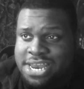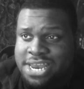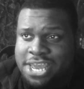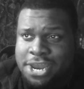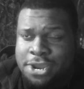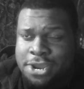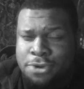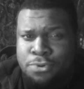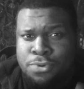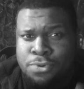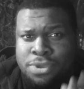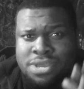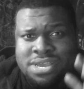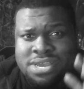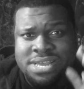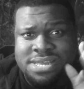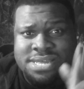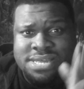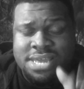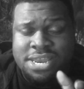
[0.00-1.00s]
you know,
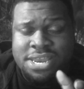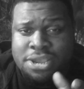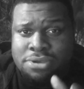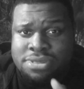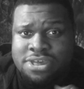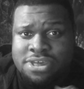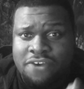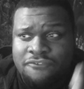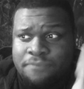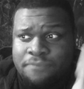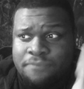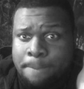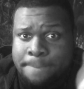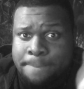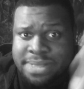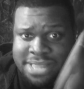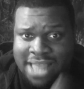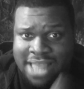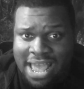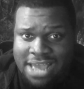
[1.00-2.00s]
consider yourself
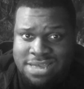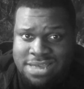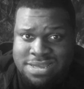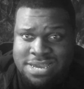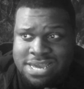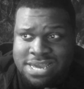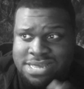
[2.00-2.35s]
blessed.